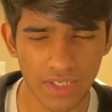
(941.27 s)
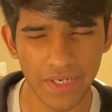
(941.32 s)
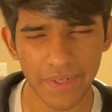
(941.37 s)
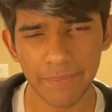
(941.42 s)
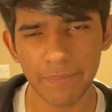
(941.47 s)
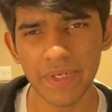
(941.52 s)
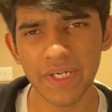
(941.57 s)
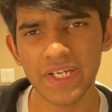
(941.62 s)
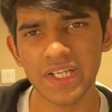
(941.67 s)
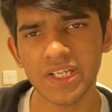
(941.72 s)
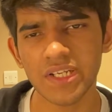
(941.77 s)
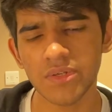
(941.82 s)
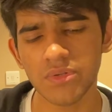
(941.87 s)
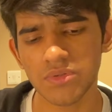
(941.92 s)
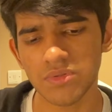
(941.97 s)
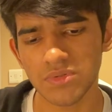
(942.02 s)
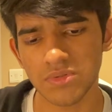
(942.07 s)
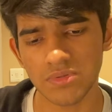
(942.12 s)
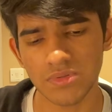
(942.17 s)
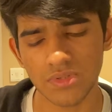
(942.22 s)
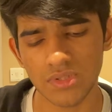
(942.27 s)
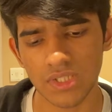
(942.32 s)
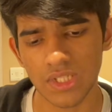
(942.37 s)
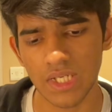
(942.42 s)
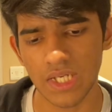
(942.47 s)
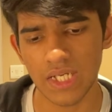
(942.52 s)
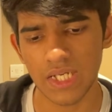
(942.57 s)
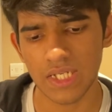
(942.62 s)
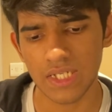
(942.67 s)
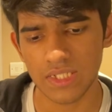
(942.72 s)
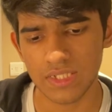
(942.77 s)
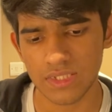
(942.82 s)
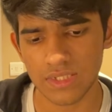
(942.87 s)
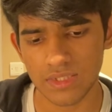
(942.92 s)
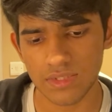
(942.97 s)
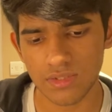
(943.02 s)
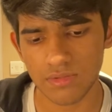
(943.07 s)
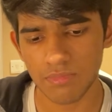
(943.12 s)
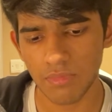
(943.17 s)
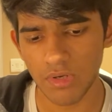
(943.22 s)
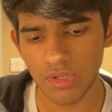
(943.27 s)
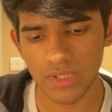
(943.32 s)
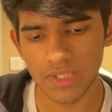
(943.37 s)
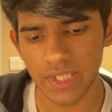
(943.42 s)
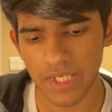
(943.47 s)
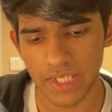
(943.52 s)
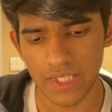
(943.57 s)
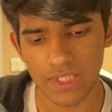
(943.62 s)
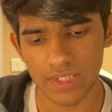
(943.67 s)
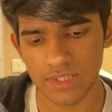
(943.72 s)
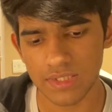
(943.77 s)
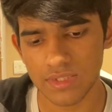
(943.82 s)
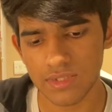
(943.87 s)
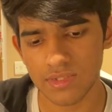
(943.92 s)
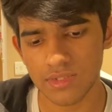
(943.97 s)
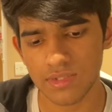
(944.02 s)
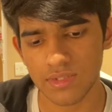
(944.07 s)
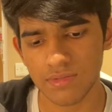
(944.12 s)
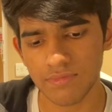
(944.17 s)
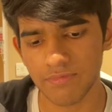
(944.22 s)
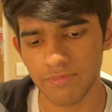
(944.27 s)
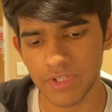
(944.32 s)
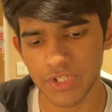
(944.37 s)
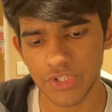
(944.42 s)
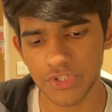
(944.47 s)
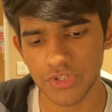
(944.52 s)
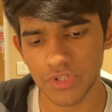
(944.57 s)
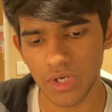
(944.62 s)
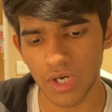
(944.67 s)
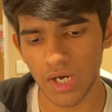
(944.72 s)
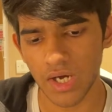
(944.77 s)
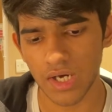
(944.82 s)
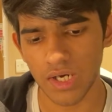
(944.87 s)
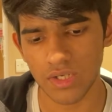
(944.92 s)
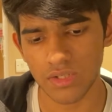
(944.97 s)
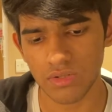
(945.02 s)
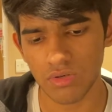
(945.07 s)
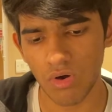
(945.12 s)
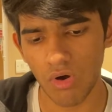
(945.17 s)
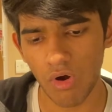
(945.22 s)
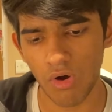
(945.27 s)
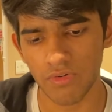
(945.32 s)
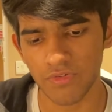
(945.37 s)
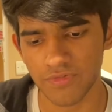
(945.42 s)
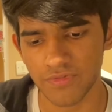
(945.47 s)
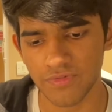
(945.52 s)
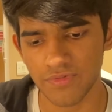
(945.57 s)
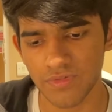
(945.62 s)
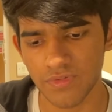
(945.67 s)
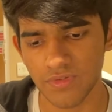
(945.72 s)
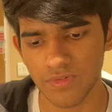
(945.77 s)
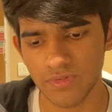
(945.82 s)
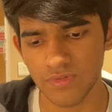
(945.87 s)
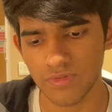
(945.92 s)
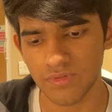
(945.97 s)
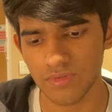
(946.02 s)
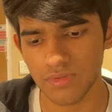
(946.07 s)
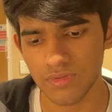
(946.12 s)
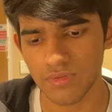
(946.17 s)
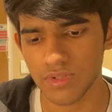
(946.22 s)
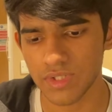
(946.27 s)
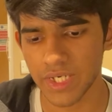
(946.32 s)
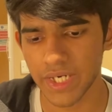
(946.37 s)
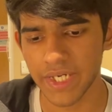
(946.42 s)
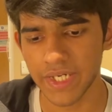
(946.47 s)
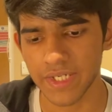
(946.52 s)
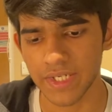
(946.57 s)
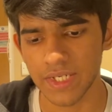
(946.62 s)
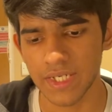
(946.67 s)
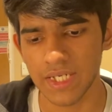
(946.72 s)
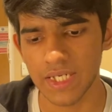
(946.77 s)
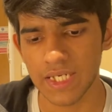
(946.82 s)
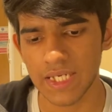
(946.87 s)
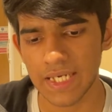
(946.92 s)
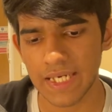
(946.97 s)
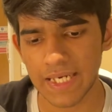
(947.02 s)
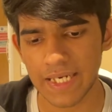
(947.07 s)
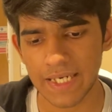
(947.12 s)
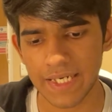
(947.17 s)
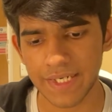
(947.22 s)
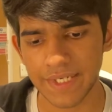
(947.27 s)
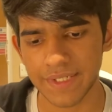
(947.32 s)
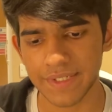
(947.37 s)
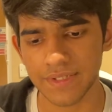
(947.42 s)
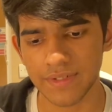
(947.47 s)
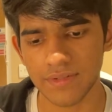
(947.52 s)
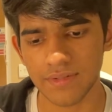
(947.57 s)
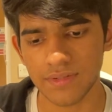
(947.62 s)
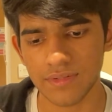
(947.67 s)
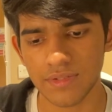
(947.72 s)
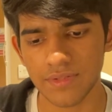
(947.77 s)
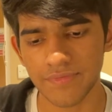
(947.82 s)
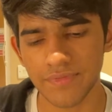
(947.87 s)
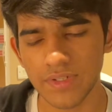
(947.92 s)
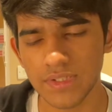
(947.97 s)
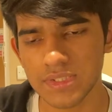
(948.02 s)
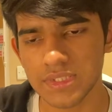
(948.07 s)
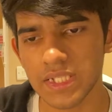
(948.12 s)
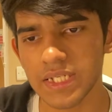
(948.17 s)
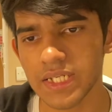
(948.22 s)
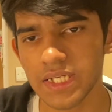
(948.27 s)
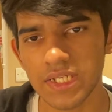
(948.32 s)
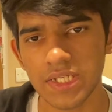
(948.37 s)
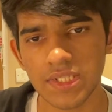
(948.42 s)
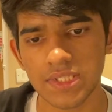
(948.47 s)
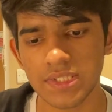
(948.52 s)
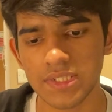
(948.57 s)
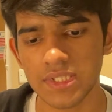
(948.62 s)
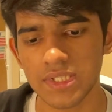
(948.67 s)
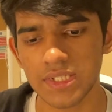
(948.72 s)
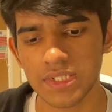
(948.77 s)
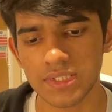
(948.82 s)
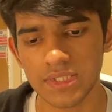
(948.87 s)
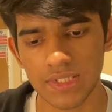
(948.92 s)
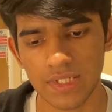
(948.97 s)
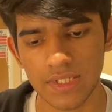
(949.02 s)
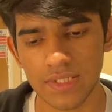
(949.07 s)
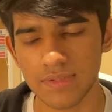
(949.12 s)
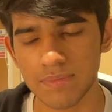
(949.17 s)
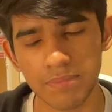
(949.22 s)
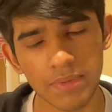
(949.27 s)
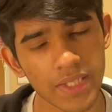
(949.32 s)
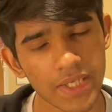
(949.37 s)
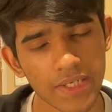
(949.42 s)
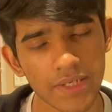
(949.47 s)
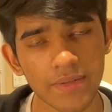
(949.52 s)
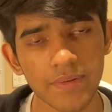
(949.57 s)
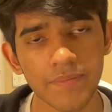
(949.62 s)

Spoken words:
let me tell you those small things which are off, right? And the first thing is the display.